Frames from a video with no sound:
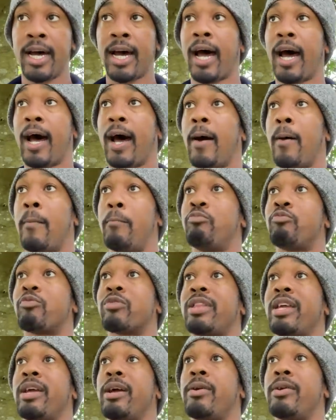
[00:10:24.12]
Um,
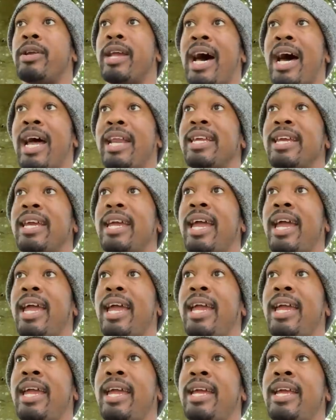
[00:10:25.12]
they are not
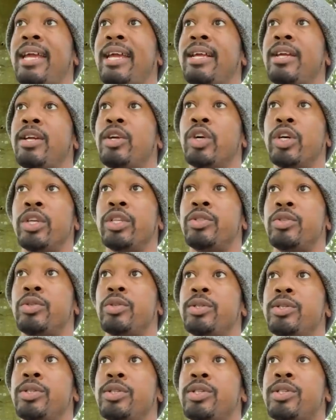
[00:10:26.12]
a good
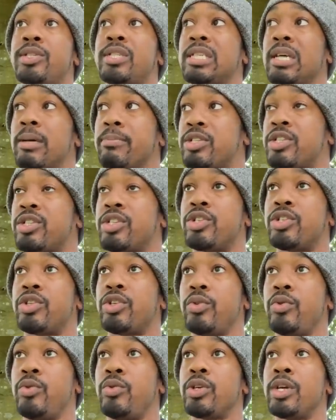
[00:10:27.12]

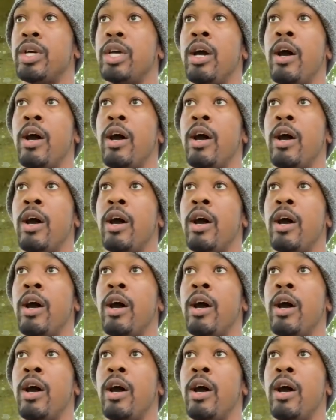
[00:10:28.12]
substitute